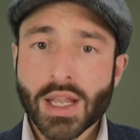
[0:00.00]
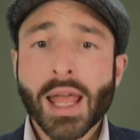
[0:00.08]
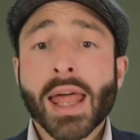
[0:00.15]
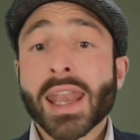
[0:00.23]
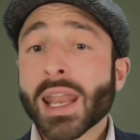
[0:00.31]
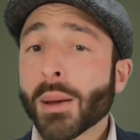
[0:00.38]

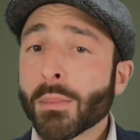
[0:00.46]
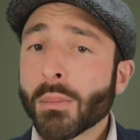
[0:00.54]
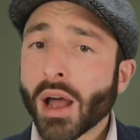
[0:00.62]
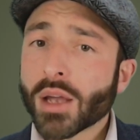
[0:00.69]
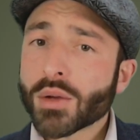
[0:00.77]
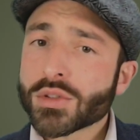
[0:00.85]
Now,
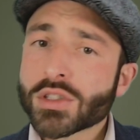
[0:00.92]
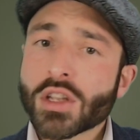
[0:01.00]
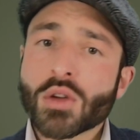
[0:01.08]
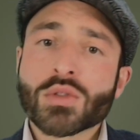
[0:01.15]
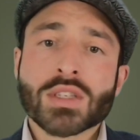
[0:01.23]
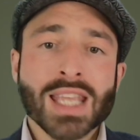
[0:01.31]

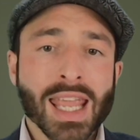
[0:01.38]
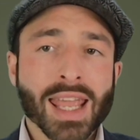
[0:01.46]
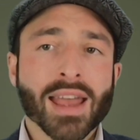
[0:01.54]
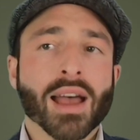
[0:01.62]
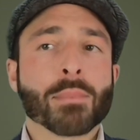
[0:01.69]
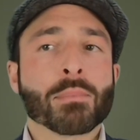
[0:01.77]
milestones here
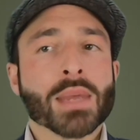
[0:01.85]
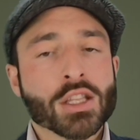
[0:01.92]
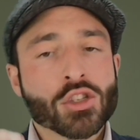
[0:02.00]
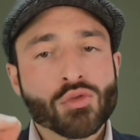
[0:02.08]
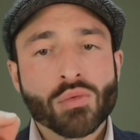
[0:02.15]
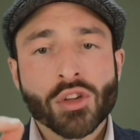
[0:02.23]
means
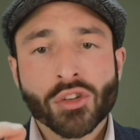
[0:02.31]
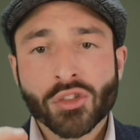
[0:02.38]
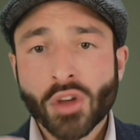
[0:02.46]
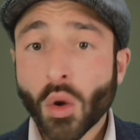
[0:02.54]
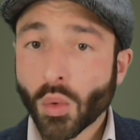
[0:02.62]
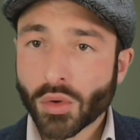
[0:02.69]

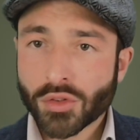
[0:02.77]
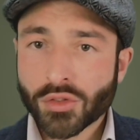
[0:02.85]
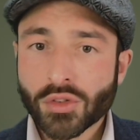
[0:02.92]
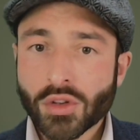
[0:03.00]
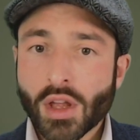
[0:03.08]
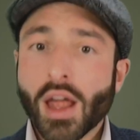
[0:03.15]
results,
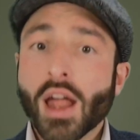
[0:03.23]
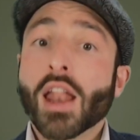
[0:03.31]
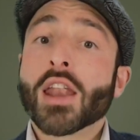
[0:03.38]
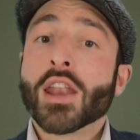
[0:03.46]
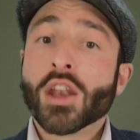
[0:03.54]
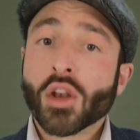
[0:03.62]

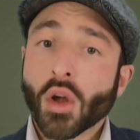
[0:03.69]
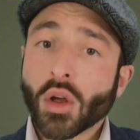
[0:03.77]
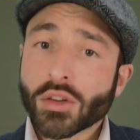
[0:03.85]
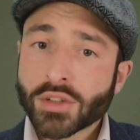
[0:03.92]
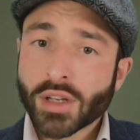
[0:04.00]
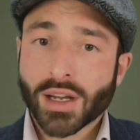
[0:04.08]
not
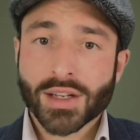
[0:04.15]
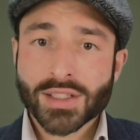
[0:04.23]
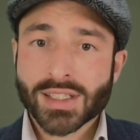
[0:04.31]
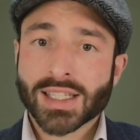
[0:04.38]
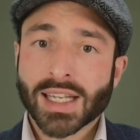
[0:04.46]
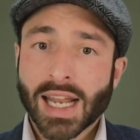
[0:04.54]
tasks
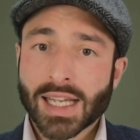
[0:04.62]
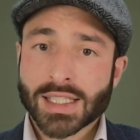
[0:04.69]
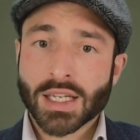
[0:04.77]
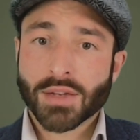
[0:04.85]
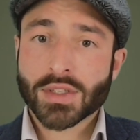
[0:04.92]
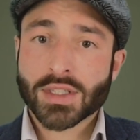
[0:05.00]
and
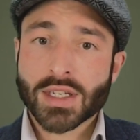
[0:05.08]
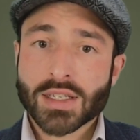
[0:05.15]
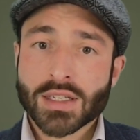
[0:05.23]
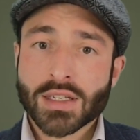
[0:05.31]
activities.